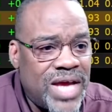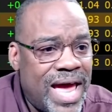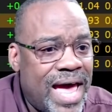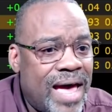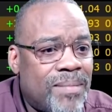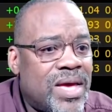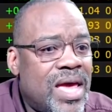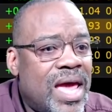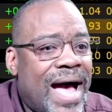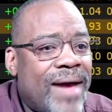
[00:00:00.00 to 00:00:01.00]
tab.
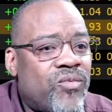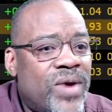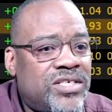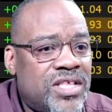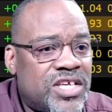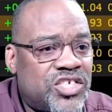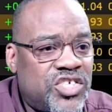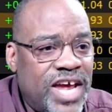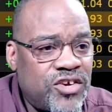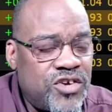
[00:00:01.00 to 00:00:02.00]
I went to the
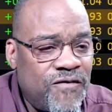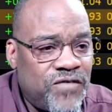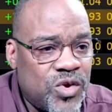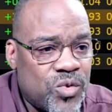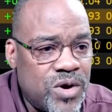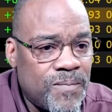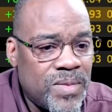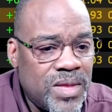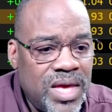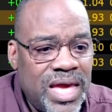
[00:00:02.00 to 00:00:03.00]
sector viewer
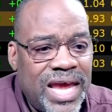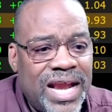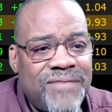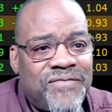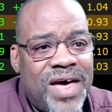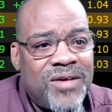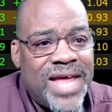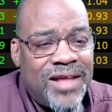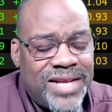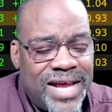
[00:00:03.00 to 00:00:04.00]
and I
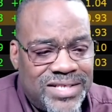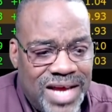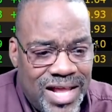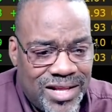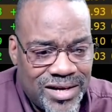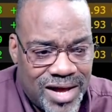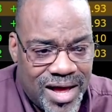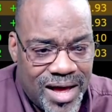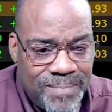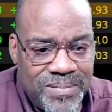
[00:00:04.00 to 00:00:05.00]
found out that
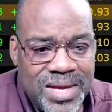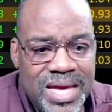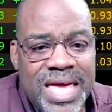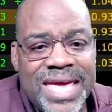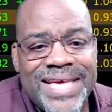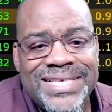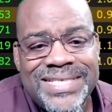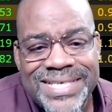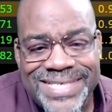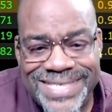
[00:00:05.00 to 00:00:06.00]
telecom
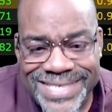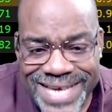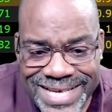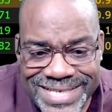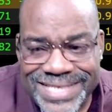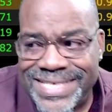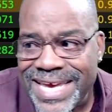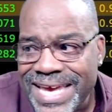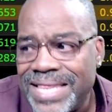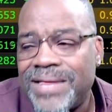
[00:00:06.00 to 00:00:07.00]
is the
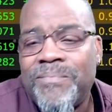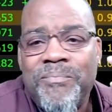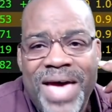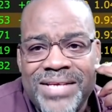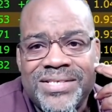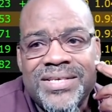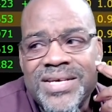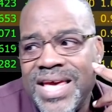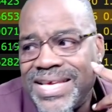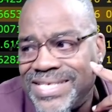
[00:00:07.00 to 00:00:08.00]
16th best
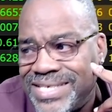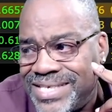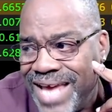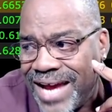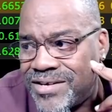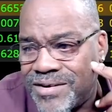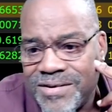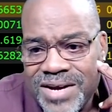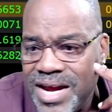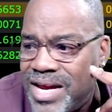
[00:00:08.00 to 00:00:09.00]

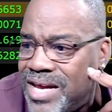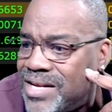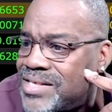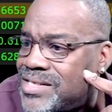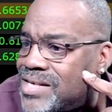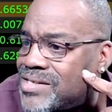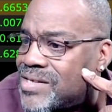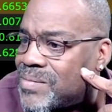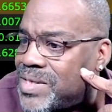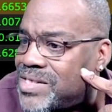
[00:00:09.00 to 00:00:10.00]
sector in the
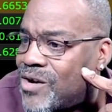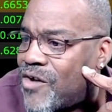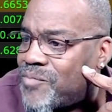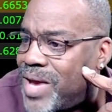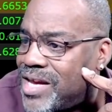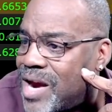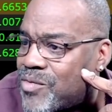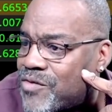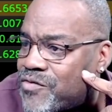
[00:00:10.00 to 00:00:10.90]
system. Let me take off my camera